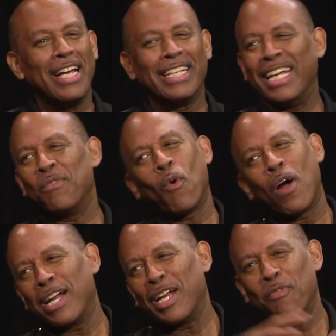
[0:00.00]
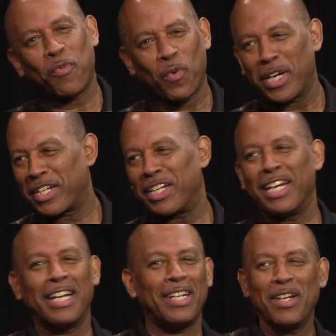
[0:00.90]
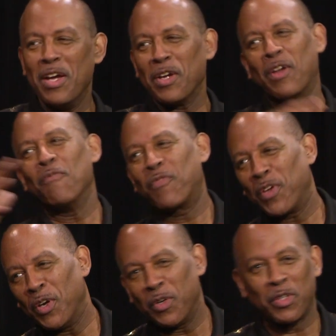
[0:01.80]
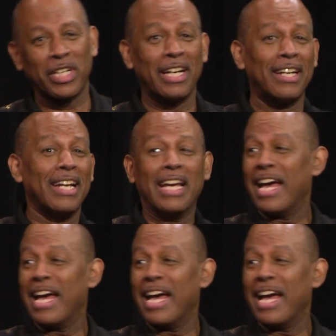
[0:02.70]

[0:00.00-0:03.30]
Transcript: didn't want any friction, right. confusion.